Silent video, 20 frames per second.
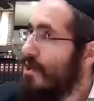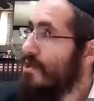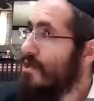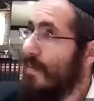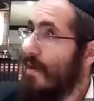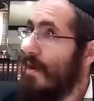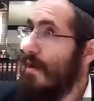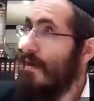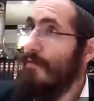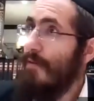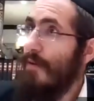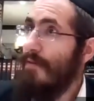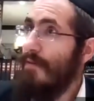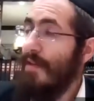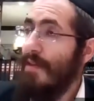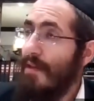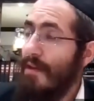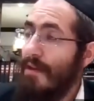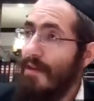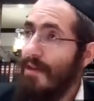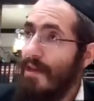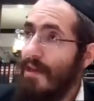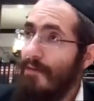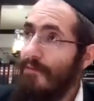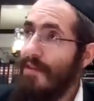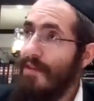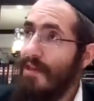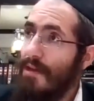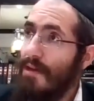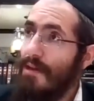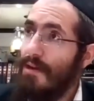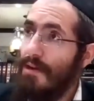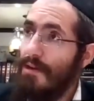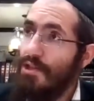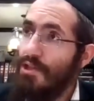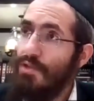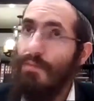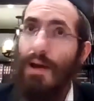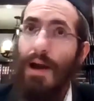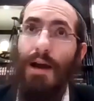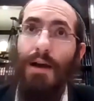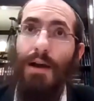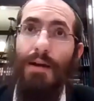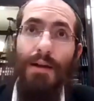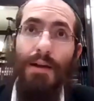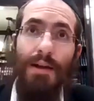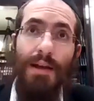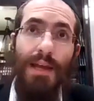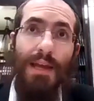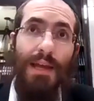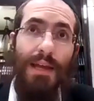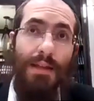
kriyashma and then evening kriyashma